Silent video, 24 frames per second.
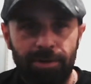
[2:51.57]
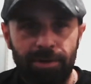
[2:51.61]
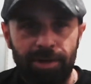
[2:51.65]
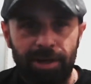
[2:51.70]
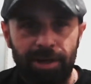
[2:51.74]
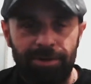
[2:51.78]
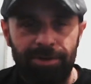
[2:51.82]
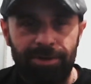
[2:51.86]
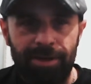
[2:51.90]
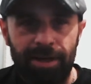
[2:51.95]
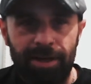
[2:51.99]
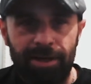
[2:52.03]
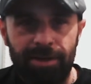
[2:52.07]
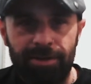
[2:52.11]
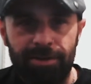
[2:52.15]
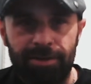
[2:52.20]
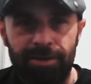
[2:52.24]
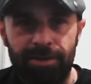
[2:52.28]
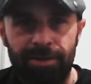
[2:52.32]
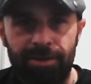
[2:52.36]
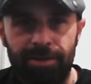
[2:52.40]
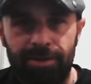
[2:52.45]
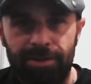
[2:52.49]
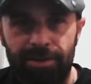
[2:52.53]
that
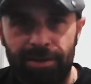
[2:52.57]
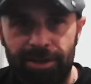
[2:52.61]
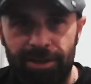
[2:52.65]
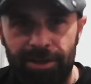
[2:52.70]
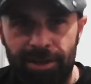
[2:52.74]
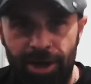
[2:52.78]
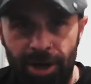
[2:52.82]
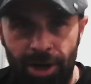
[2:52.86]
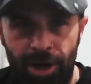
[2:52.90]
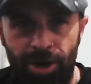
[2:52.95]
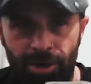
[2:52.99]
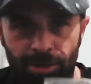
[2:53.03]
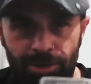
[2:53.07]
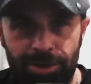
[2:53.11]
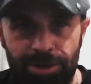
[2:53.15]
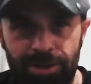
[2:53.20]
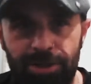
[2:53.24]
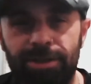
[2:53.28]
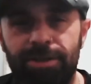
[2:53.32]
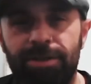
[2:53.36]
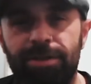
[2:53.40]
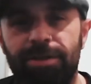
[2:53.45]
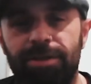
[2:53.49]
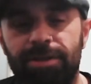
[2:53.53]
then the
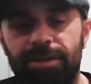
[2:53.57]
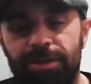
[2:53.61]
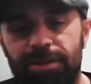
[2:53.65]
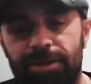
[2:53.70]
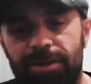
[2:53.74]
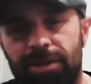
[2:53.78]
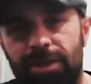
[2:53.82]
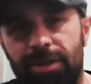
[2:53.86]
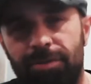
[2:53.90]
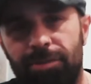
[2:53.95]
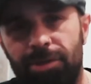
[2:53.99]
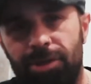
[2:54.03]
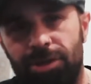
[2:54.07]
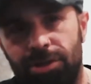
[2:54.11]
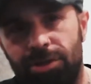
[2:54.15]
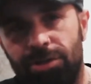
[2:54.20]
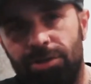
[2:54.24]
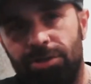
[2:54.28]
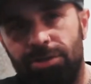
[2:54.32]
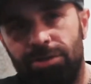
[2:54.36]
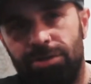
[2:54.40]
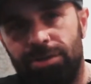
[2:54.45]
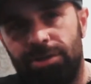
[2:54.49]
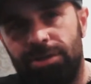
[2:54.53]
note can be
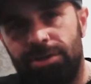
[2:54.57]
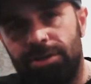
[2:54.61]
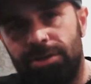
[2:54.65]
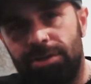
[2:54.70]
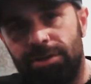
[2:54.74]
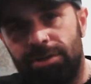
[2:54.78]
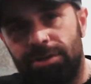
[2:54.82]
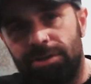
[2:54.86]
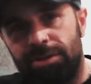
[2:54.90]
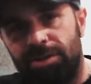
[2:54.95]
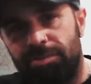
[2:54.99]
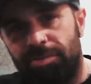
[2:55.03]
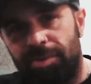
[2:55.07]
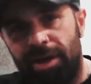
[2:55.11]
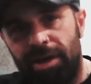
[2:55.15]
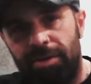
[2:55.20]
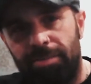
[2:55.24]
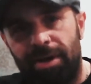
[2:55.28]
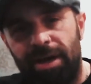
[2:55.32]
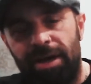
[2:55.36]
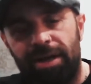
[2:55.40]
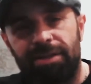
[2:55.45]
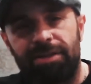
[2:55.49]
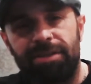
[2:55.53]
used to pay
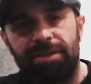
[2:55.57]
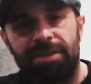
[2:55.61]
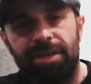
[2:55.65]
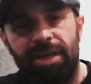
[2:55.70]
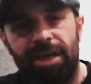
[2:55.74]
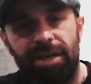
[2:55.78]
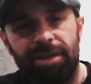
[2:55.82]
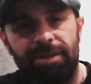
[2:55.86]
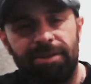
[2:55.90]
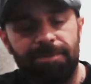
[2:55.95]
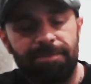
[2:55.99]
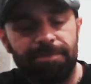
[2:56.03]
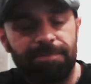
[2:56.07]
back the debt.